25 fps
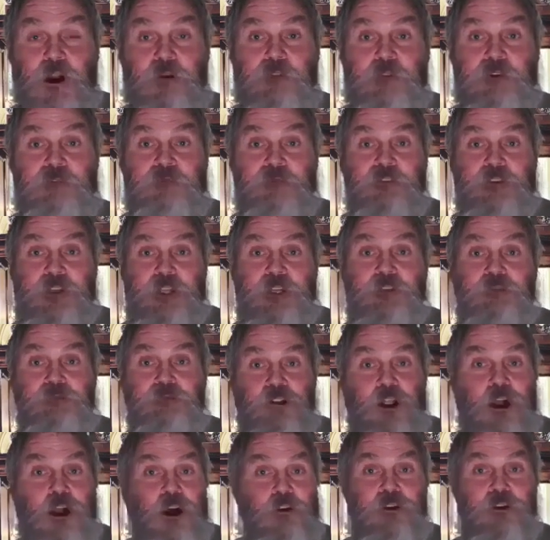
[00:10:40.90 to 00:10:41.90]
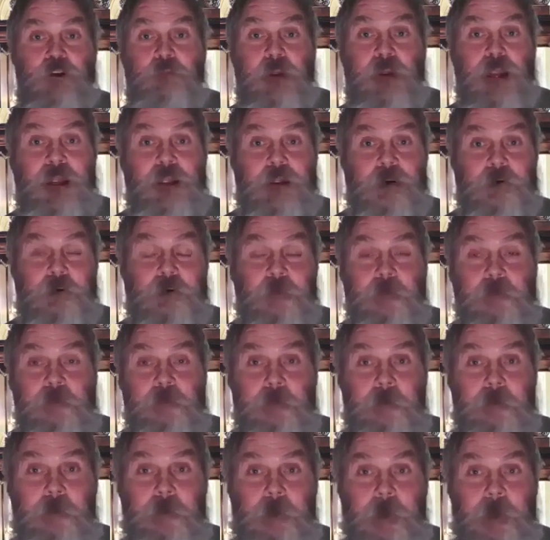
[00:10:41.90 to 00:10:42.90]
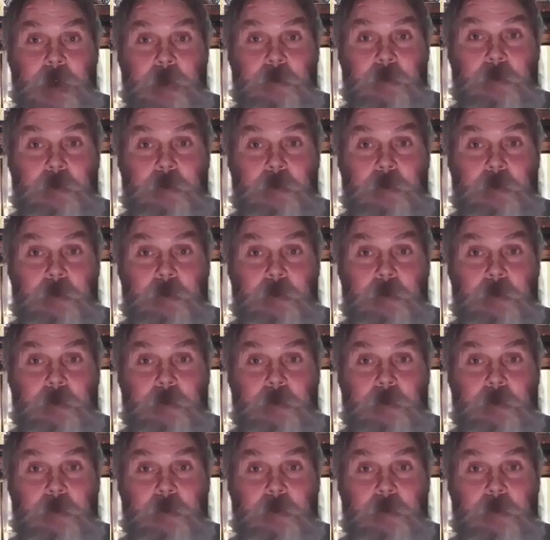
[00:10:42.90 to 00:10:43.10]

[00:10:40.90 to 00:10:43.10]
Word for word: That's what the offering for guilt's all about.